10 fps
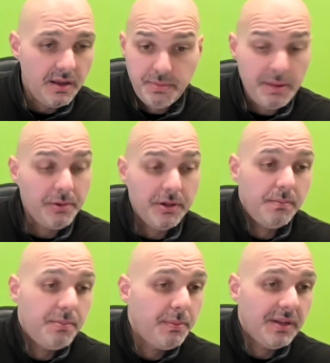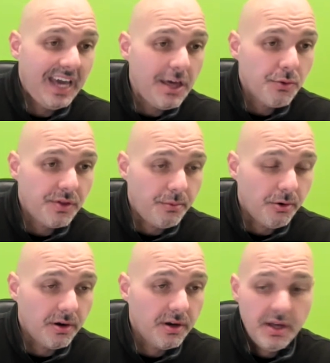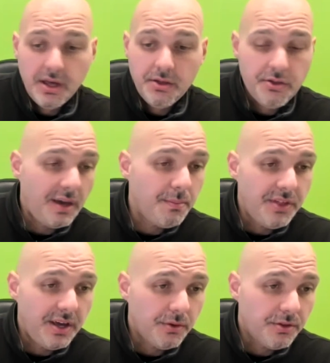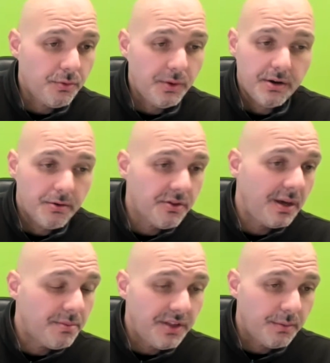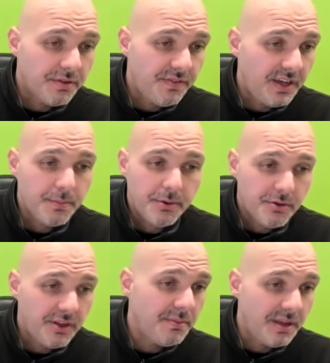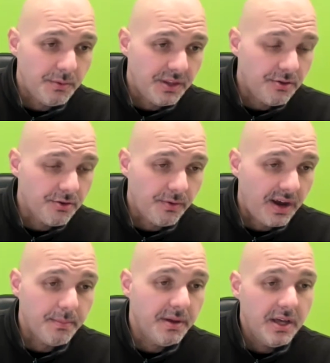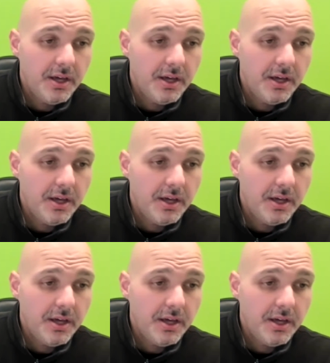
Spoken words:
people engage with it more. Same thing with Twitter, same thing with Facebook, same thing with Instagram.